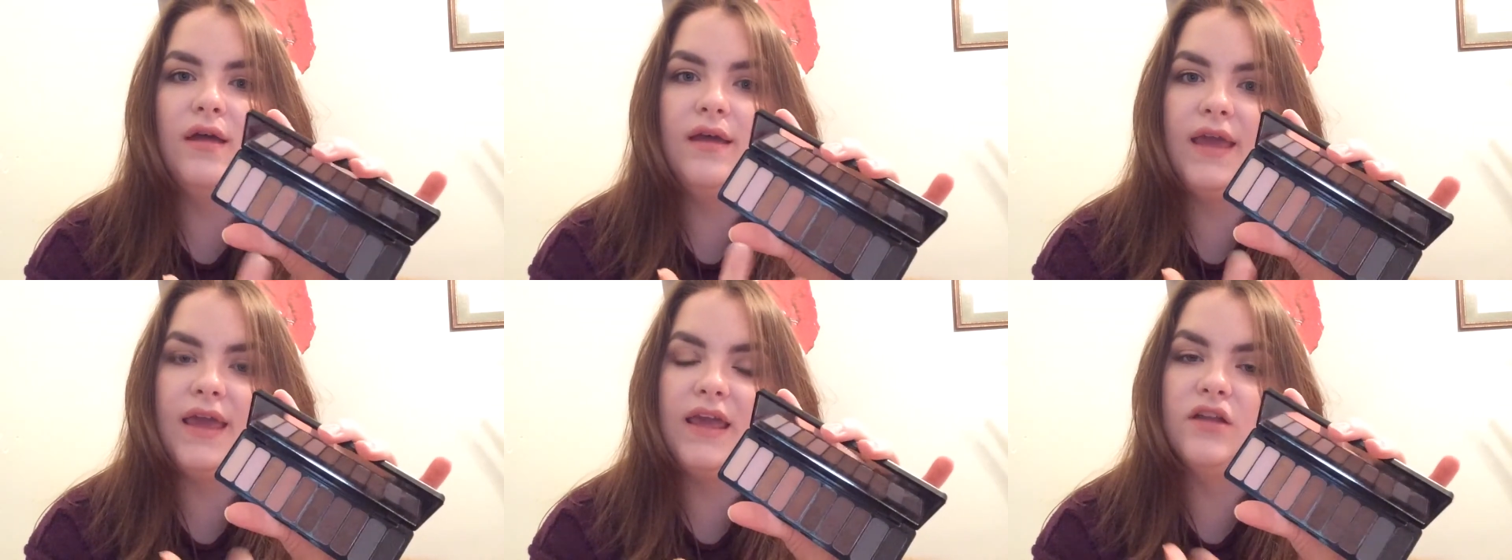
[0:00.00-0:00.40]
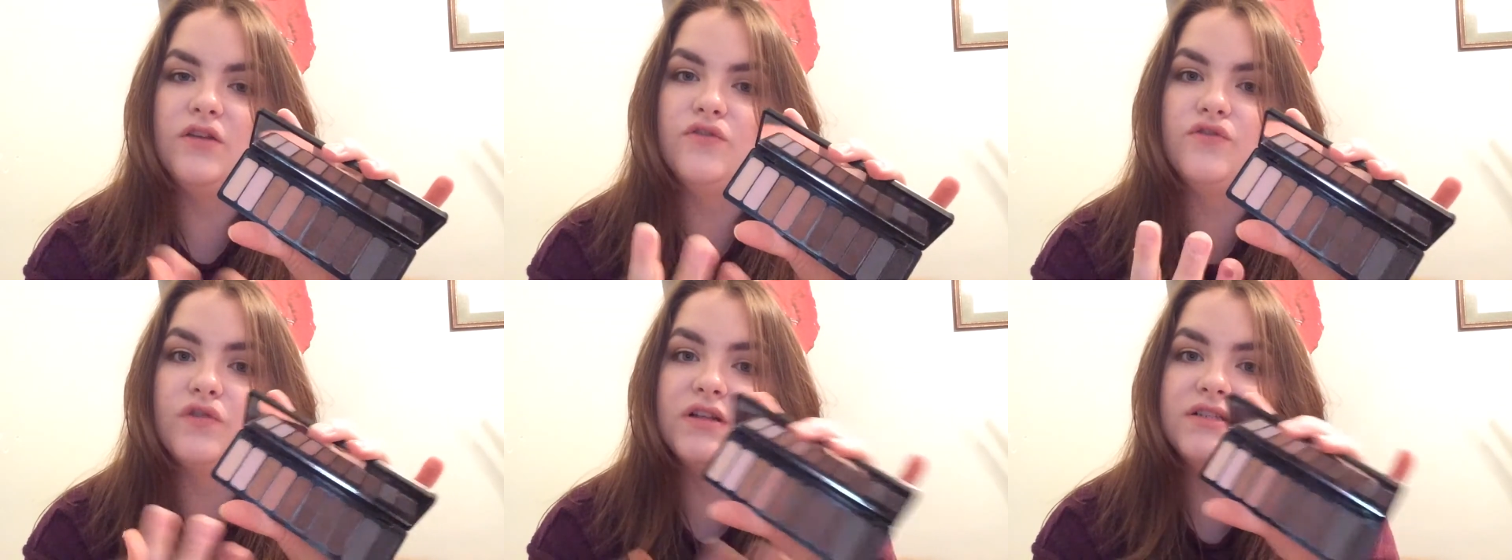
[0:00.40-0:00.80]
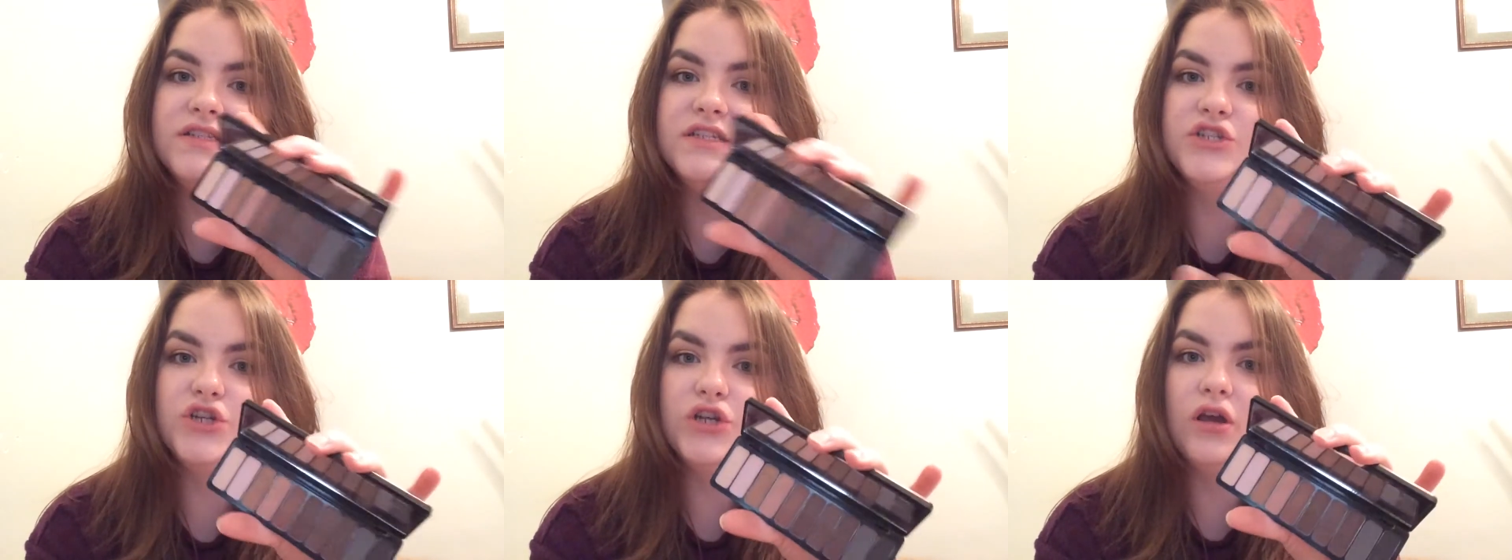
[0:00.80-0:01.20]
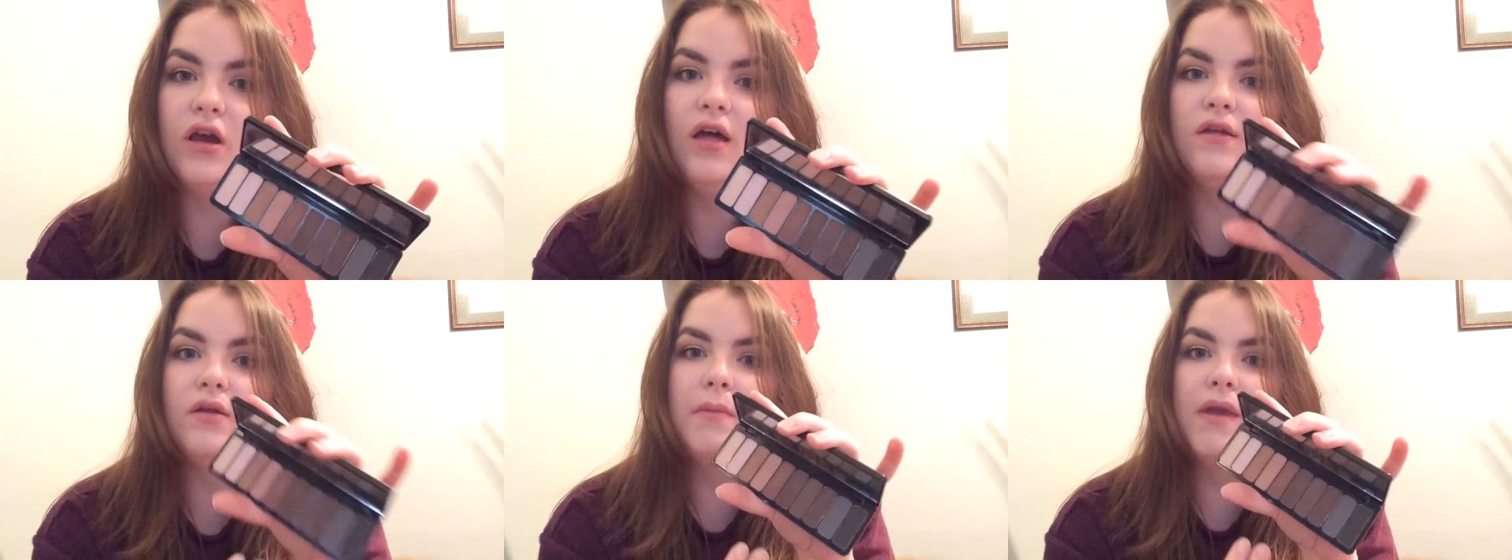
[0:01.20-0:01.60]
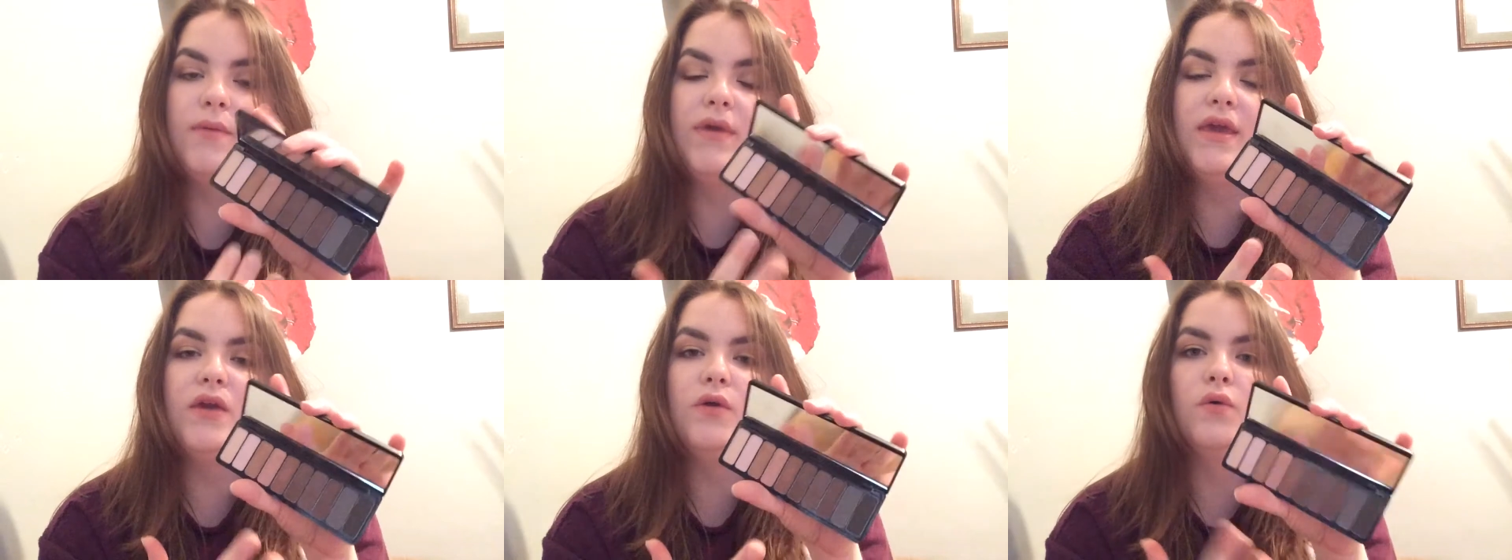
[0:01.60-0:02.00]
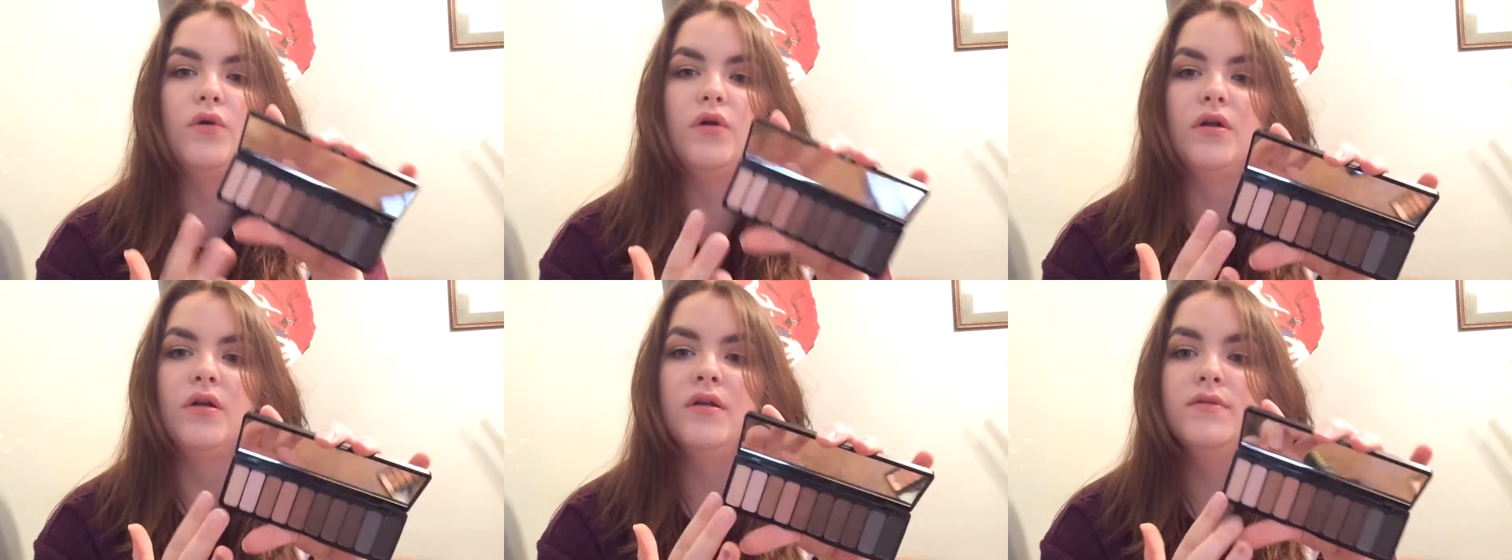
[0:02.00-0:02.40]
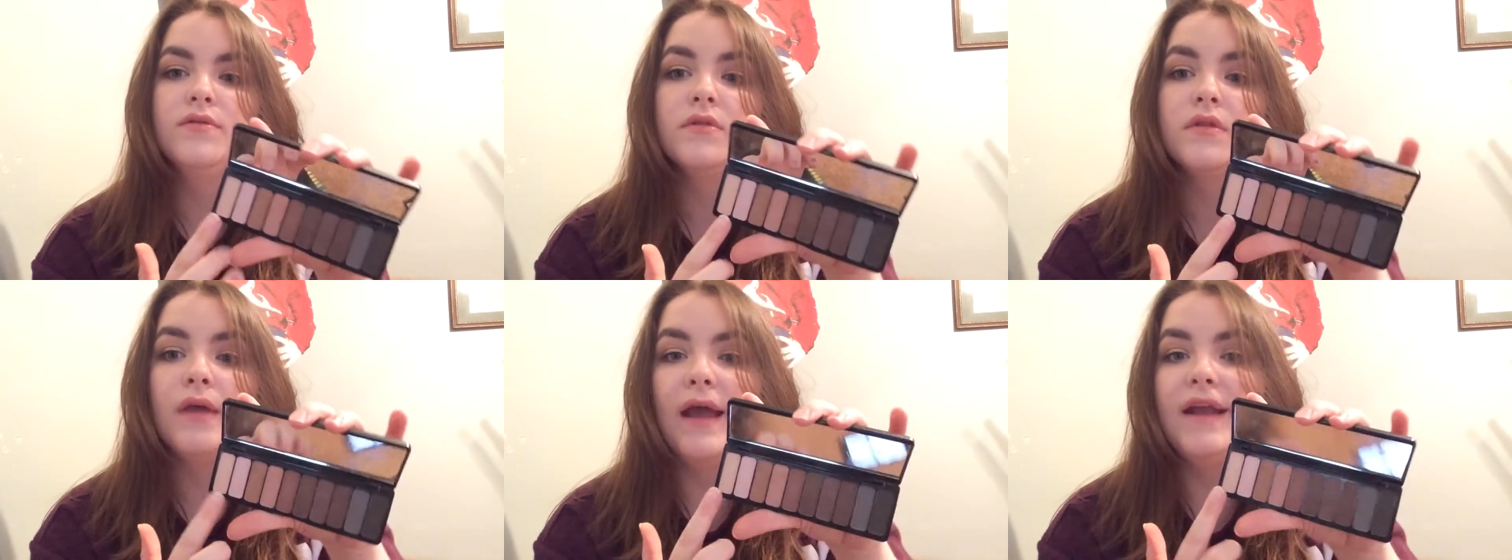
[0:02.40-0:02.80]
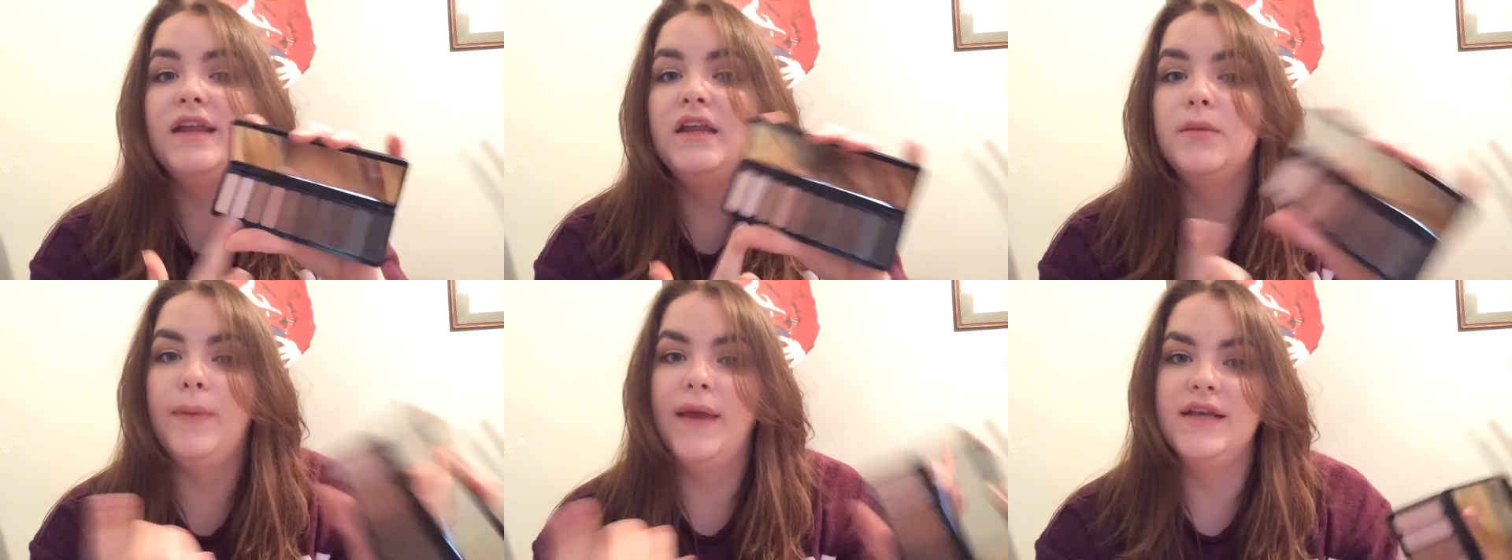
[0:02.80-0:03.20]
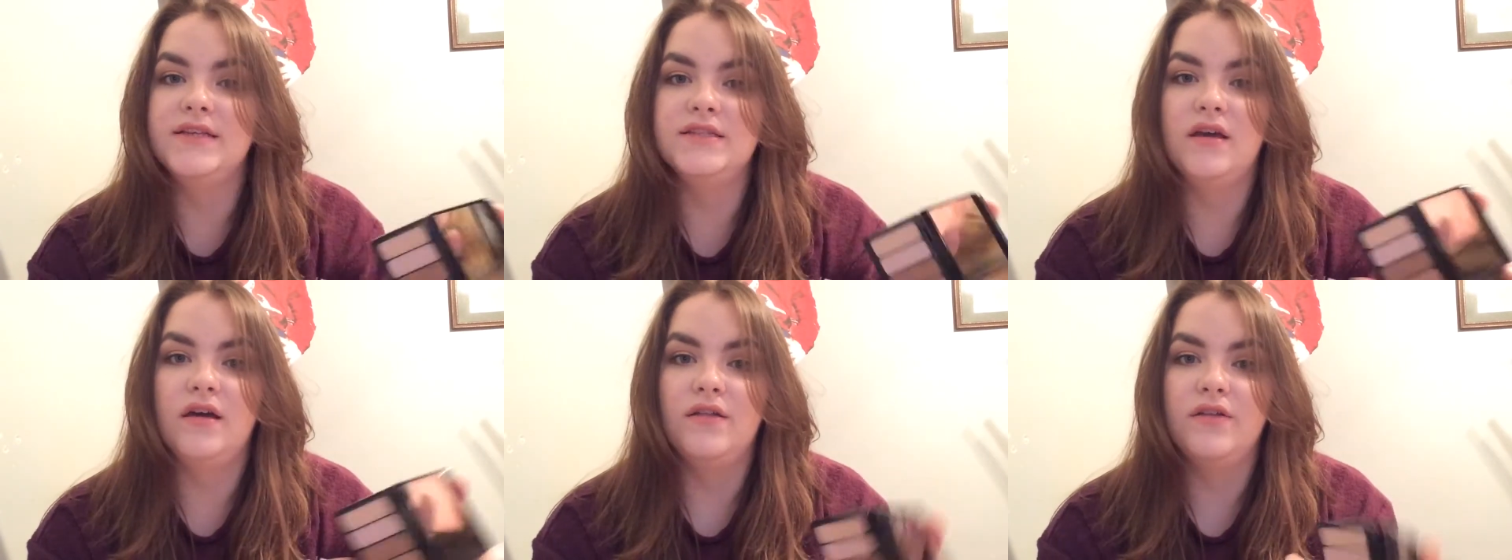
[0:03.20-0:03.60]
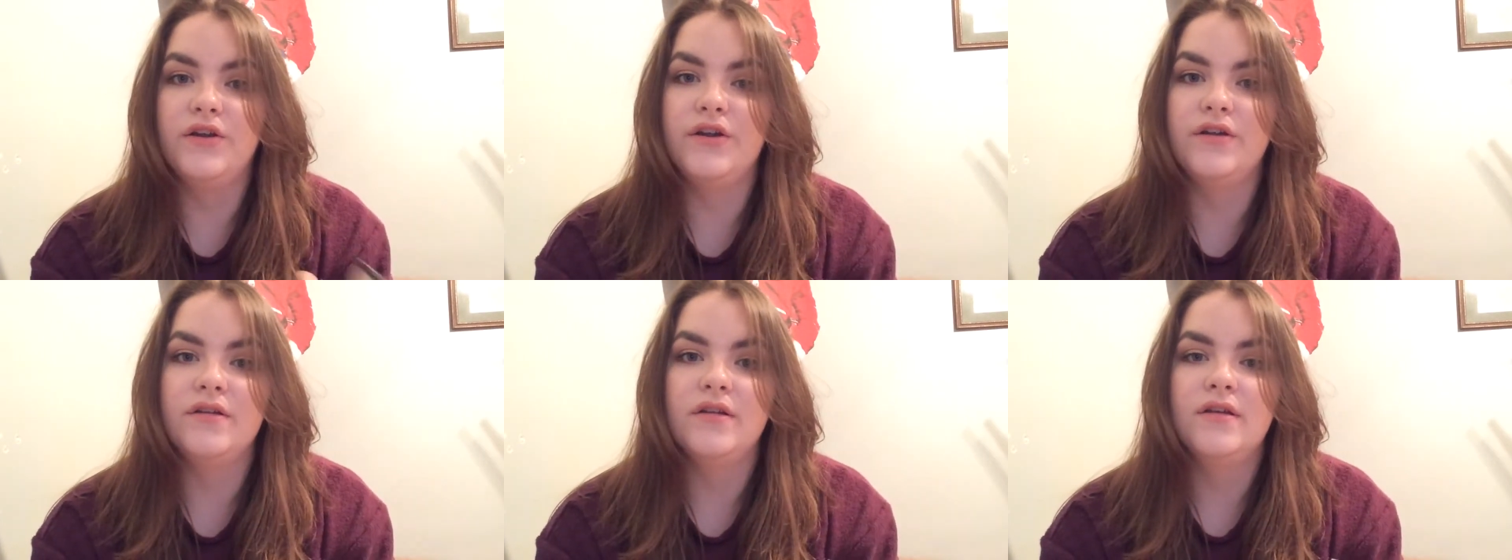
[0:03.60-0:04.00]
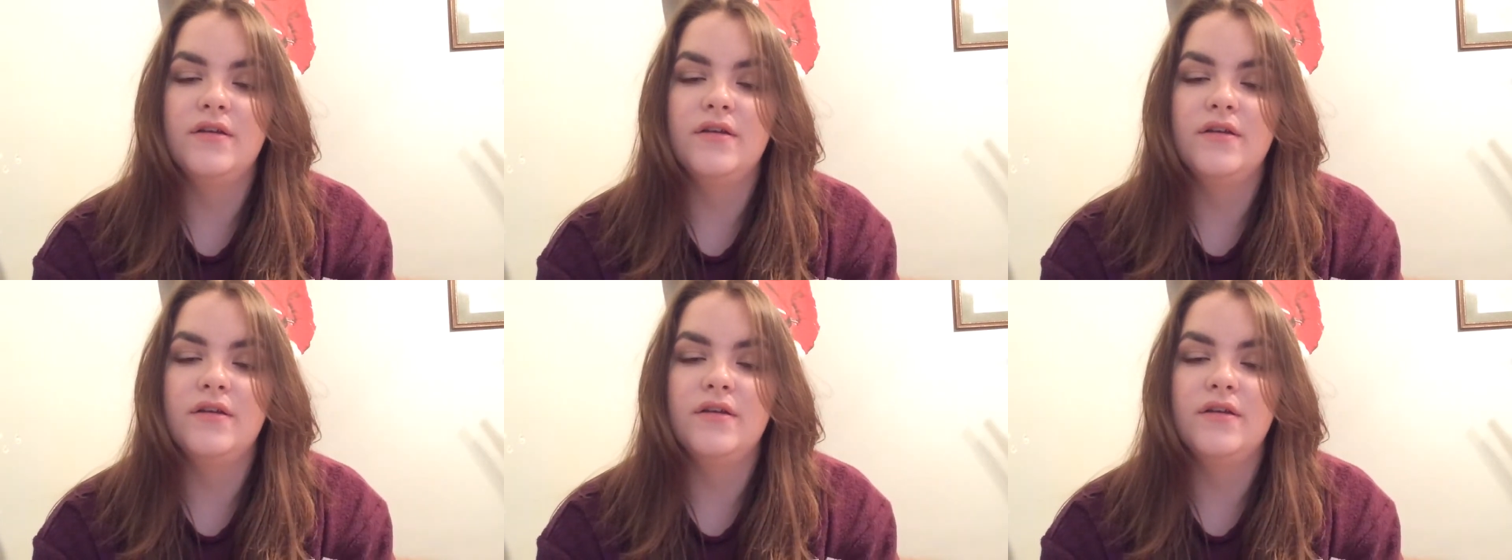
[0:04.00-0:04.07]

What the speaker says: a transition color maybe, or I need a base color.